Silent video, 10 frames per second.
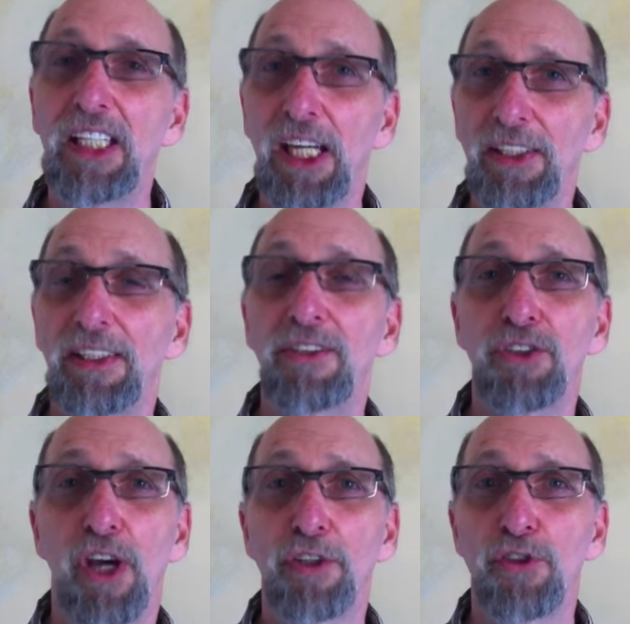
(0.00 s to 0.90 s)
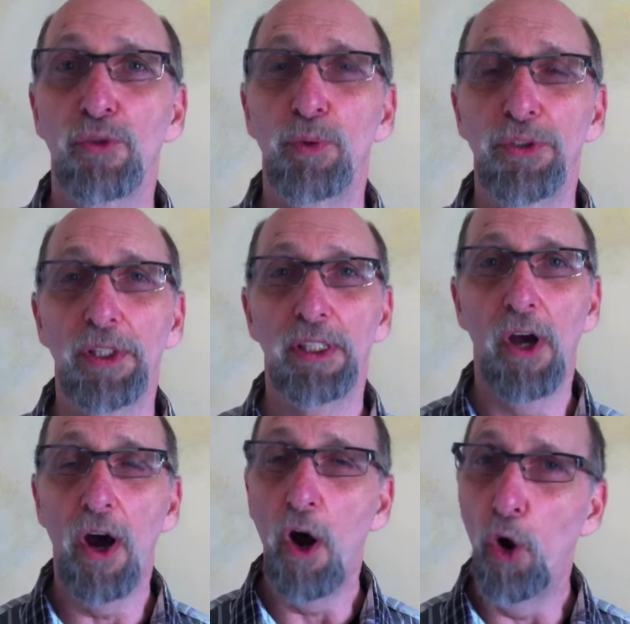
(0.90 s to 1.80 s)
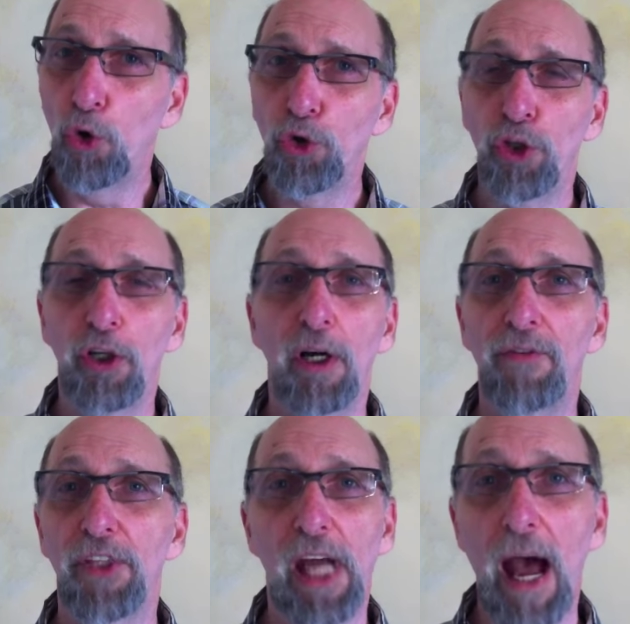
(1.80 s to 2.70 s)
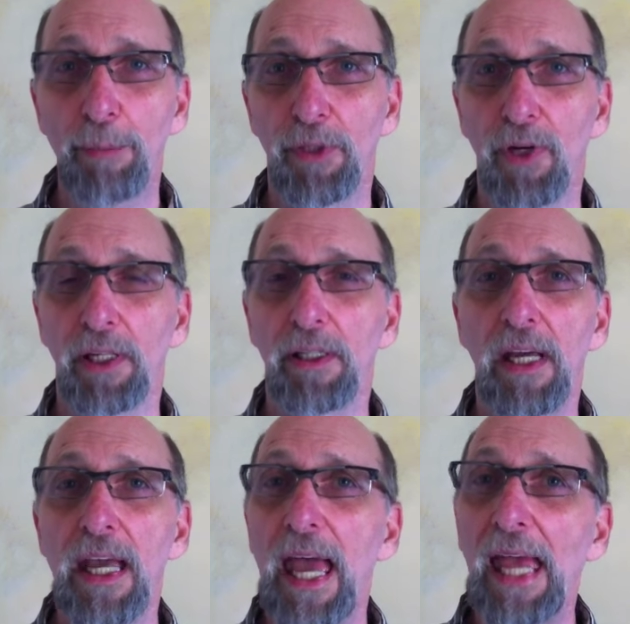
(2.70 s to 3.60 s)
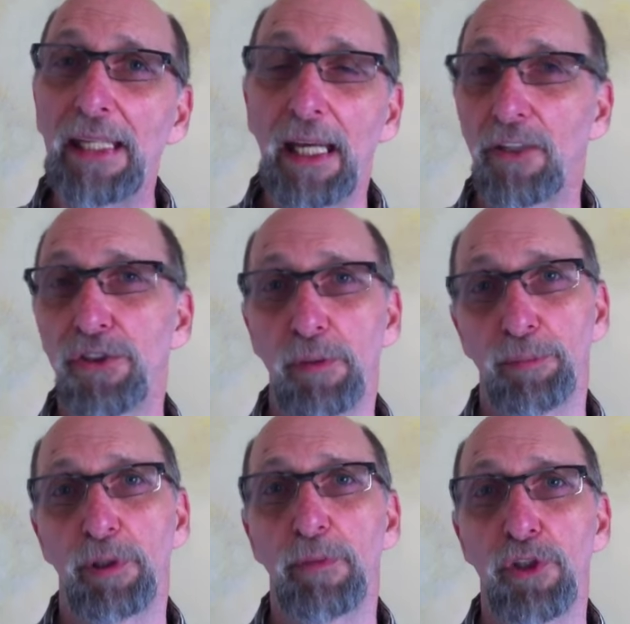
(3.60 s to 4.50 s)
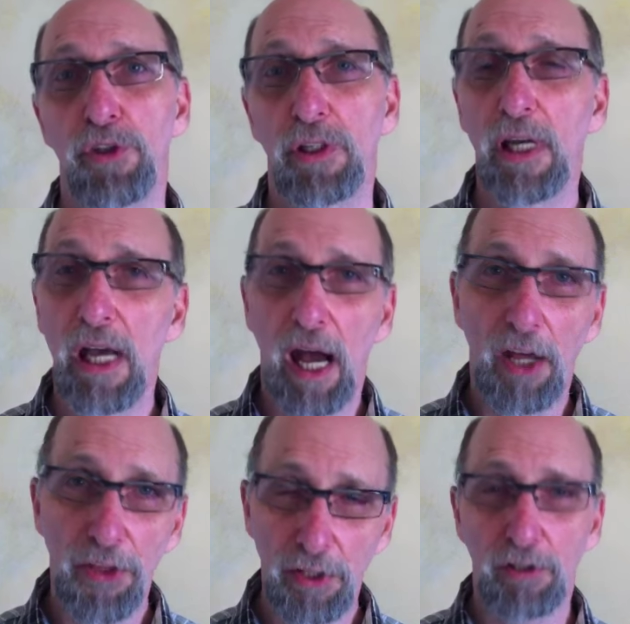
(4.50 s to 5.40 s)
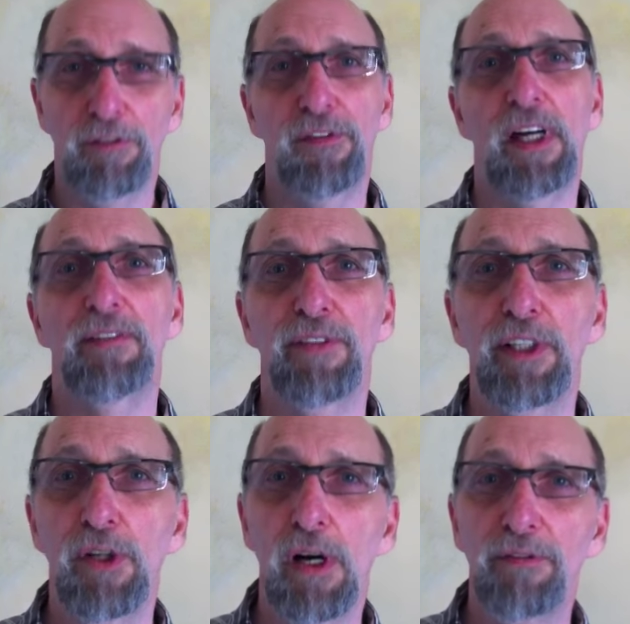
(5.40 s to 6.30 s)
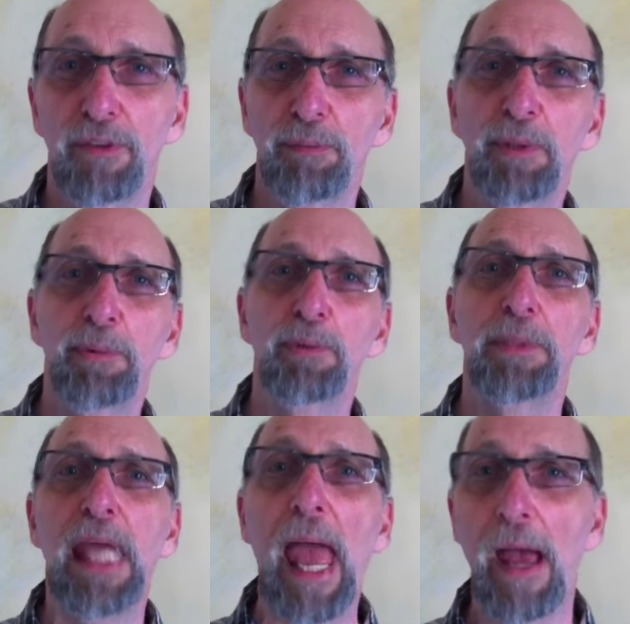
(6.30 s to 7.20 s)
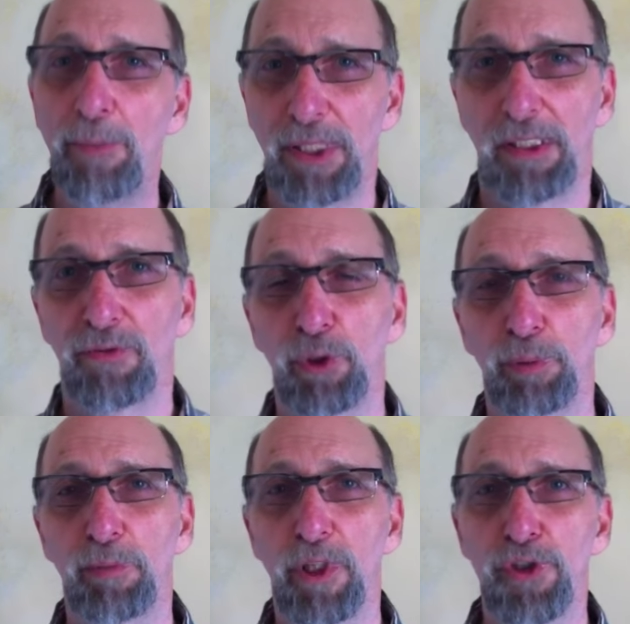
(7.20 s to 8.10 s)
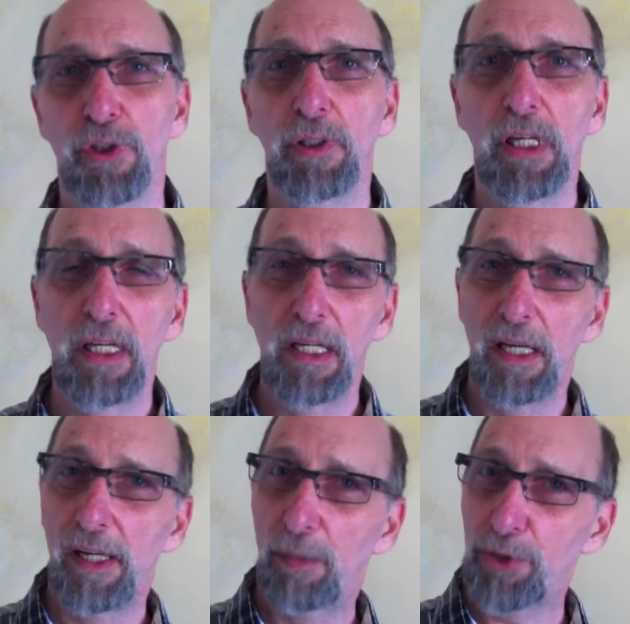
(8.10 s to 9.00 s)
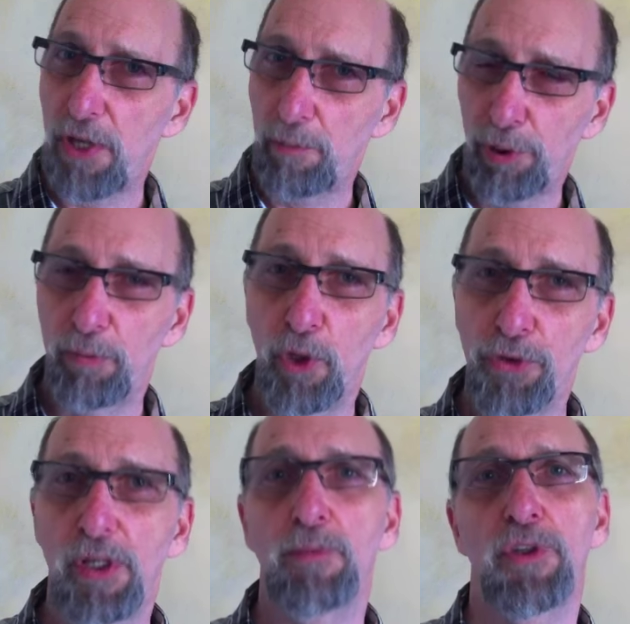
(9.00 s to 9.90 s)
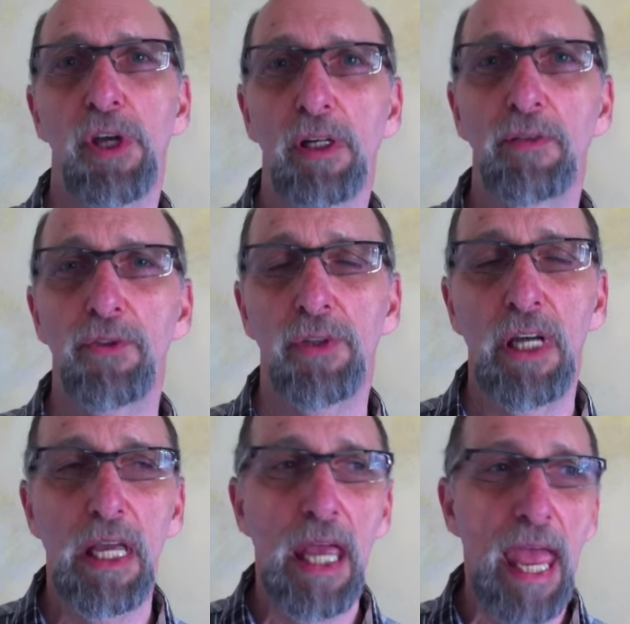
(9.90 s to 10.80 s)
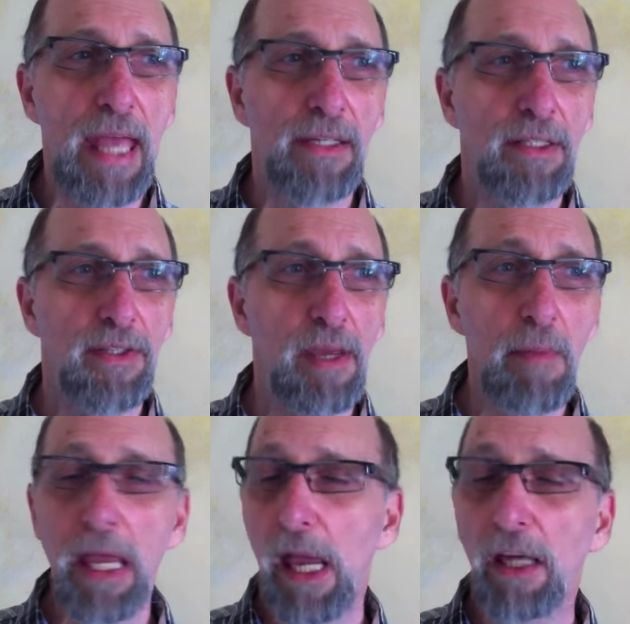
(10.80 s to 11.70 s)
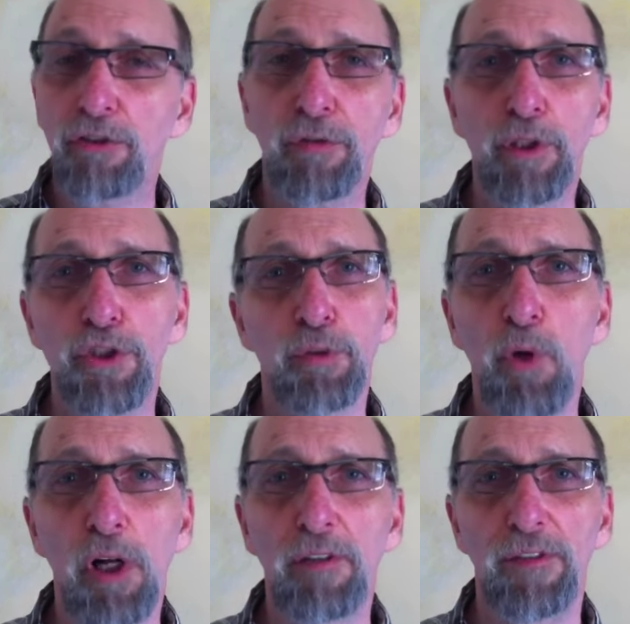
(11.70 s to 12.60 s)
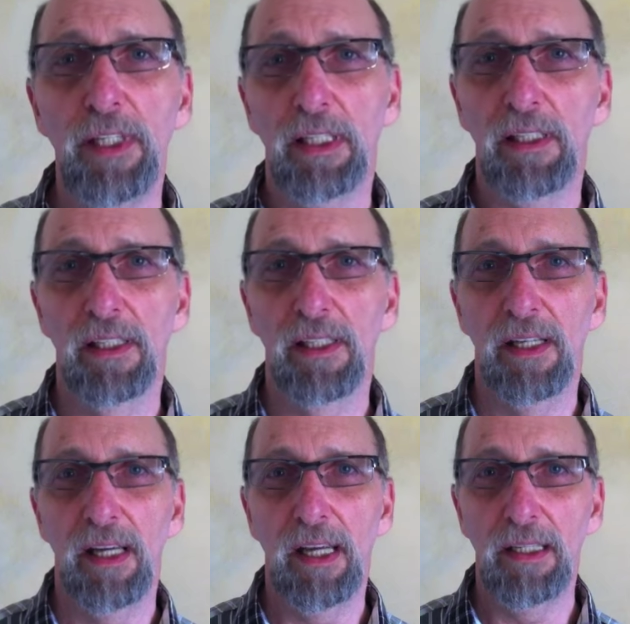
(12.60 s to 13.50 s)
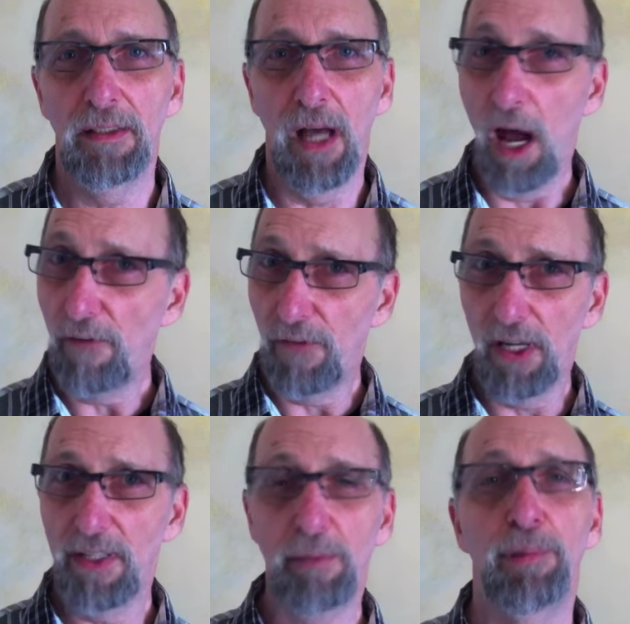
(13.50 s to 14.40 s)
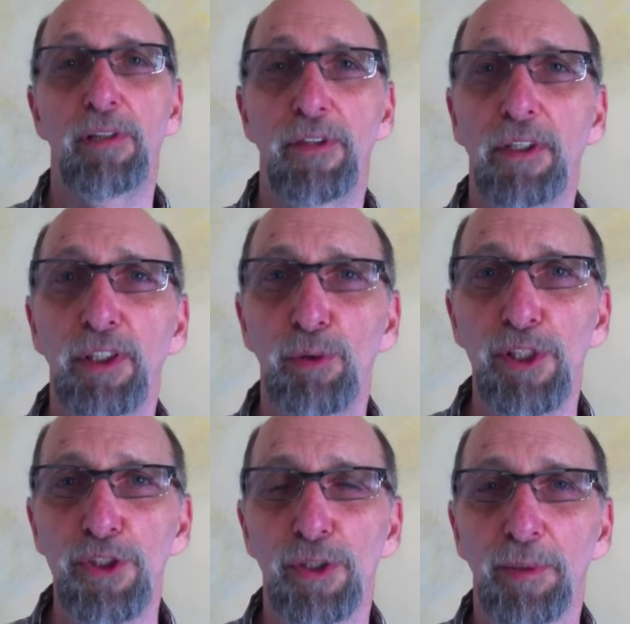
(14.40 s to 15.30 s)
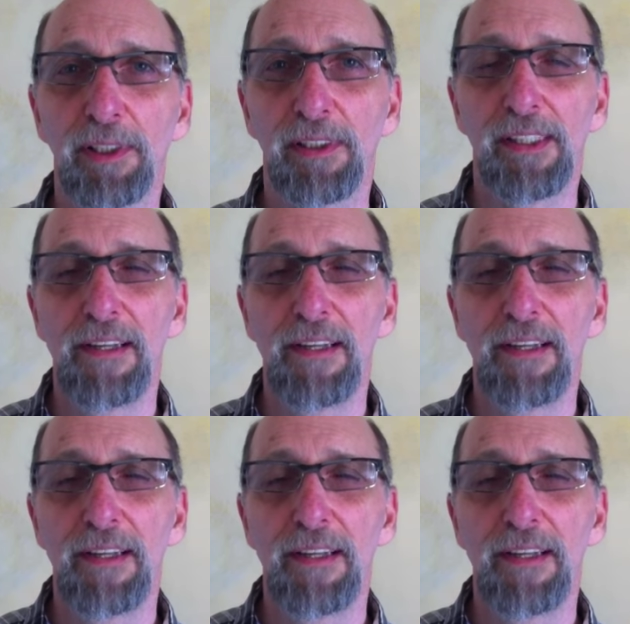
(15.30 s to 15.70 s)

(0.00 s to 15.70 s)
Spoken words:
Get in touch with the owner of the copyright and ask them permission. I think you'll find very often people will be happy to give you permission. It helps them promote themselves, and they may ask for a small fee. And I find that perfectly reasonable.